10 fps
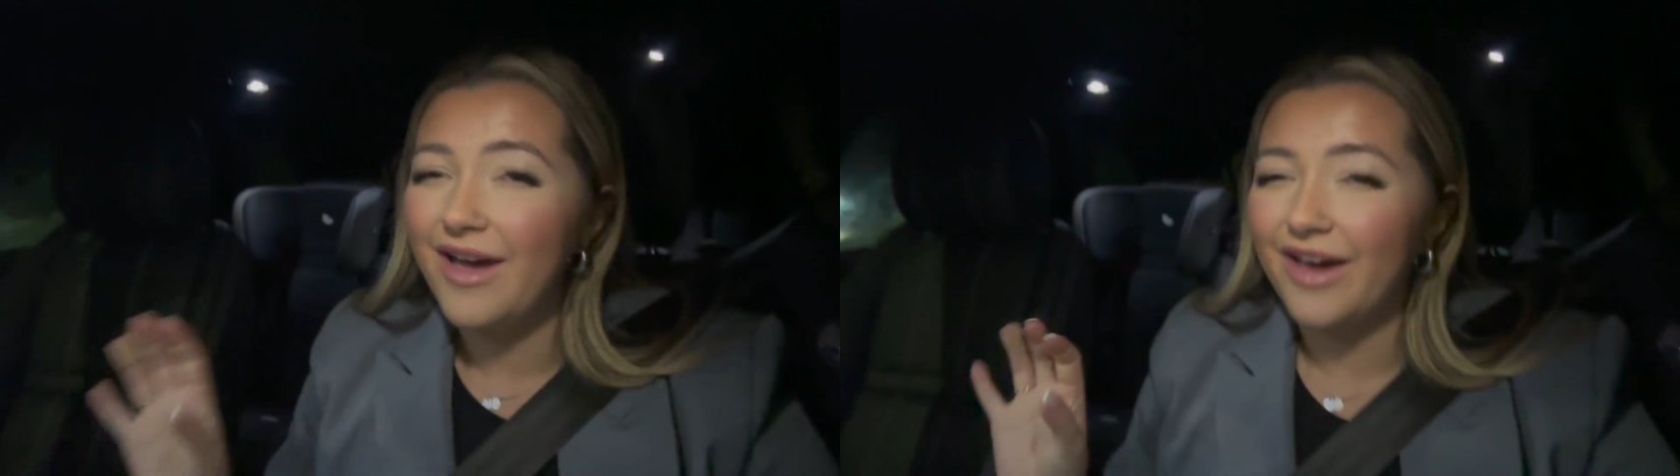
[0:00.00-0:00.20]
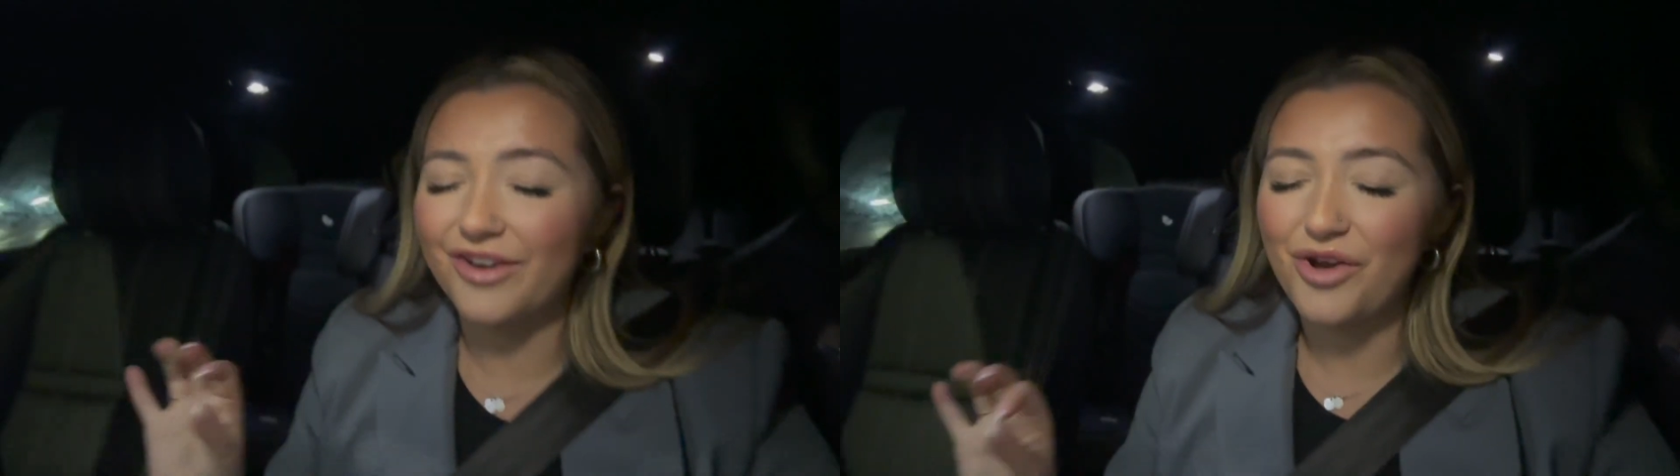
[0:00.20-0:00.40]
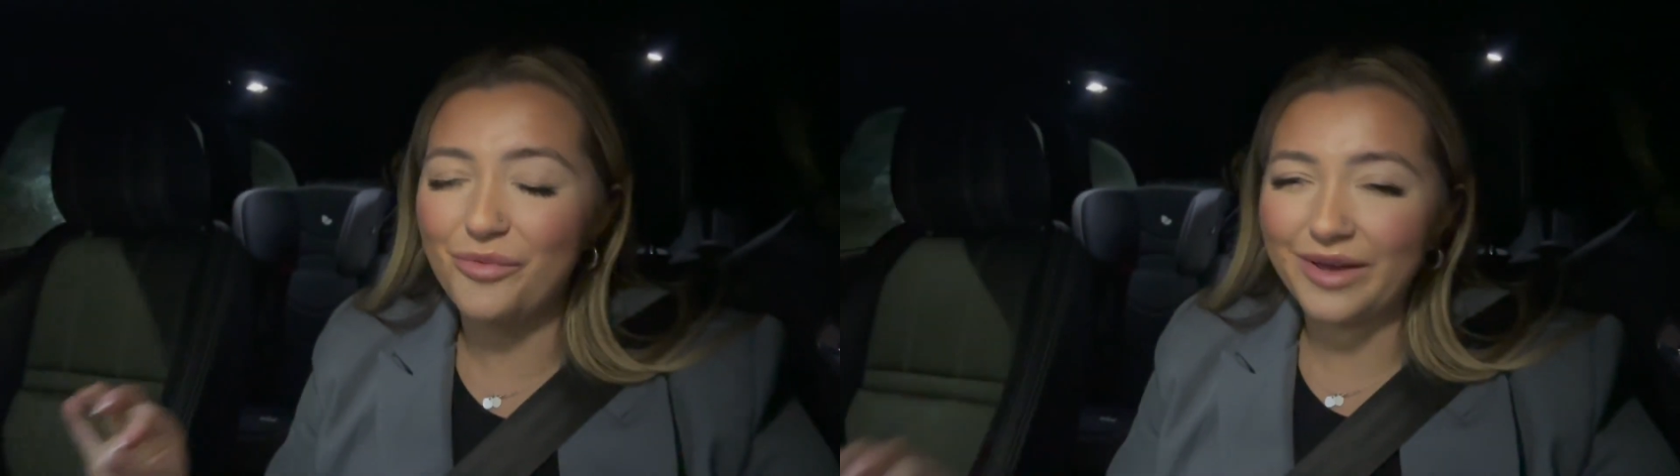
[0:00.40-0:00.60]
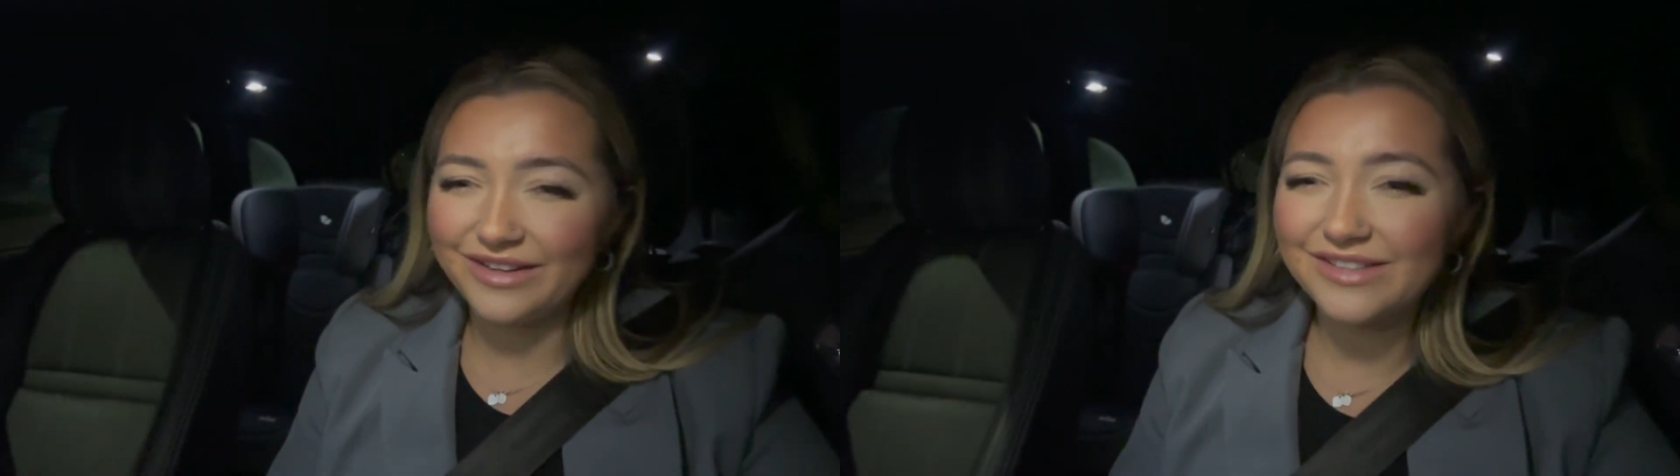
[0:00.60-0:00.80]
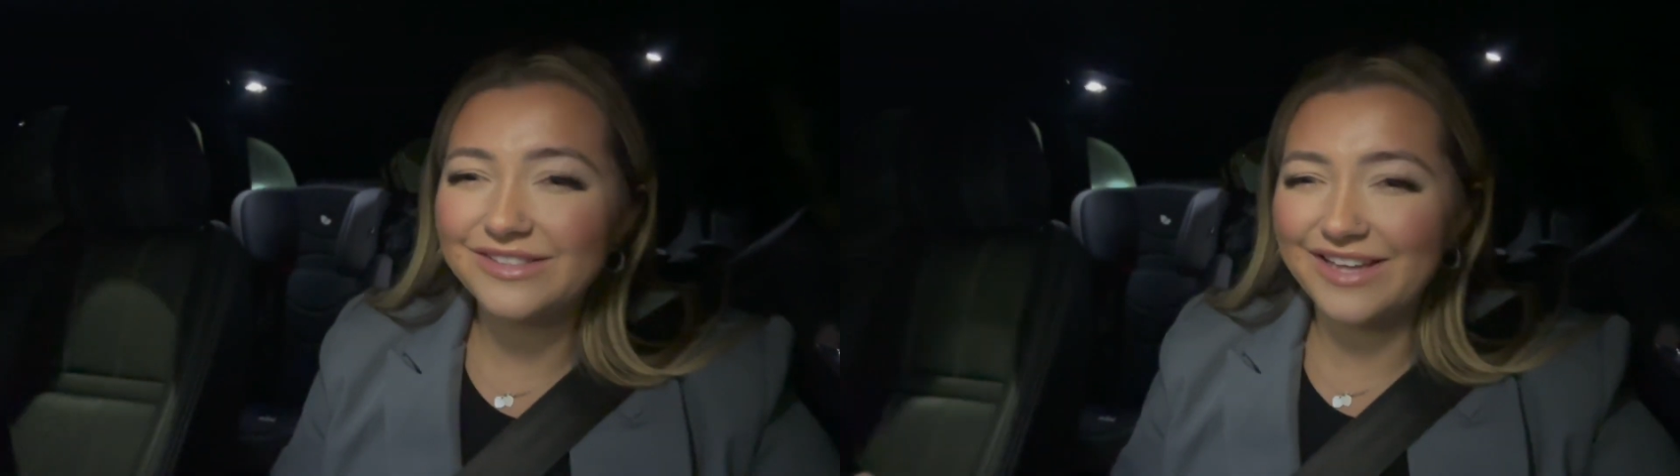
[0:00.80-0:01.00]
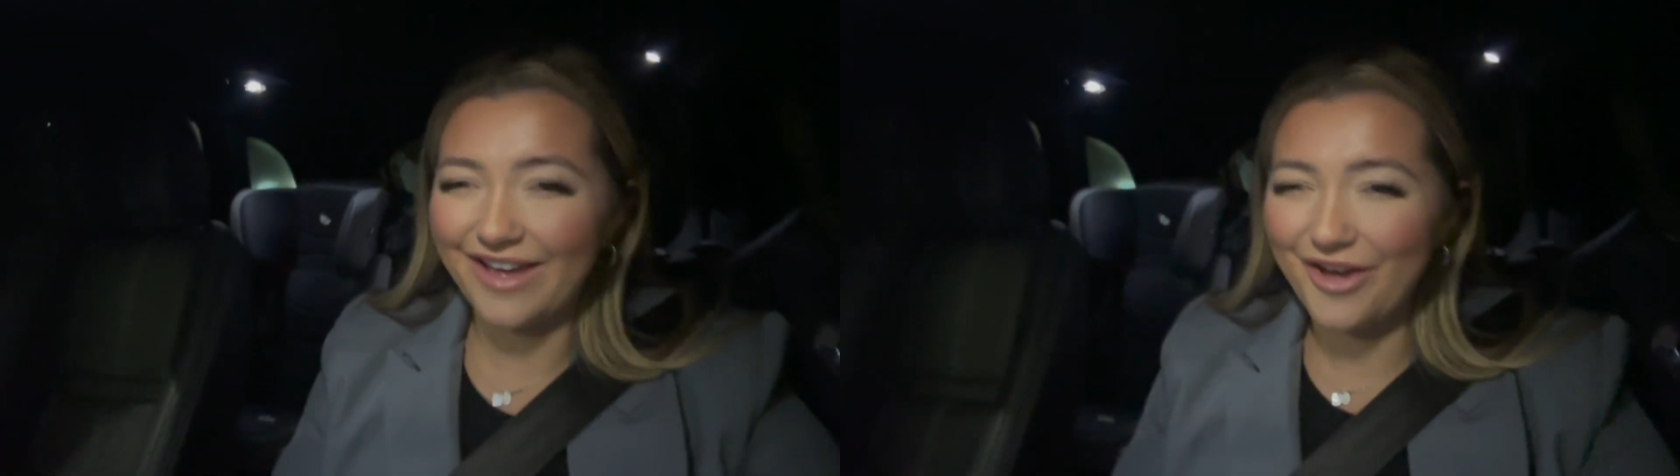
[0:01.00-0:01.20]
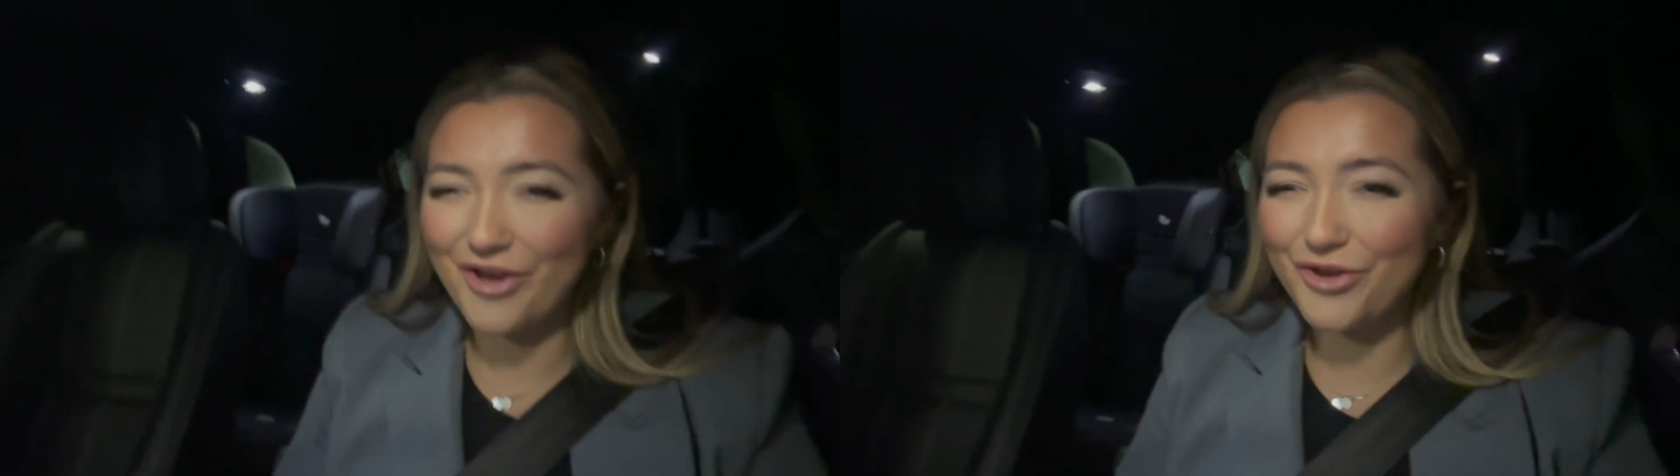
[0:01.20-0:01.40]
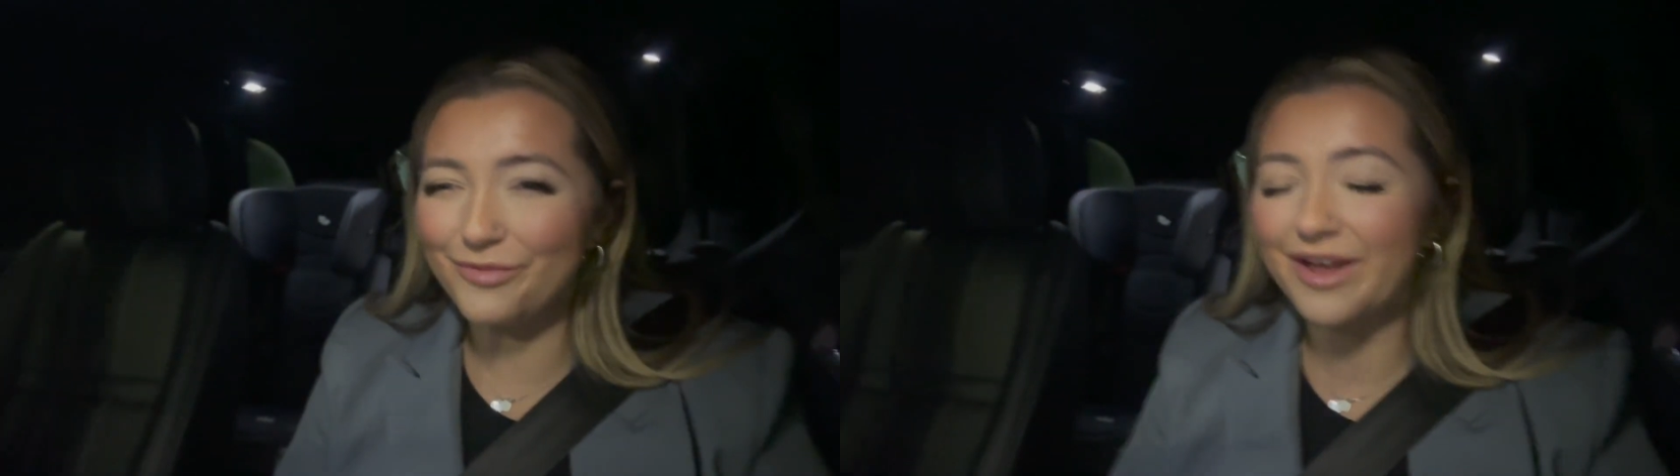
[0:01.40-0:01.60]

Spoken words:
And I can't wait to get home.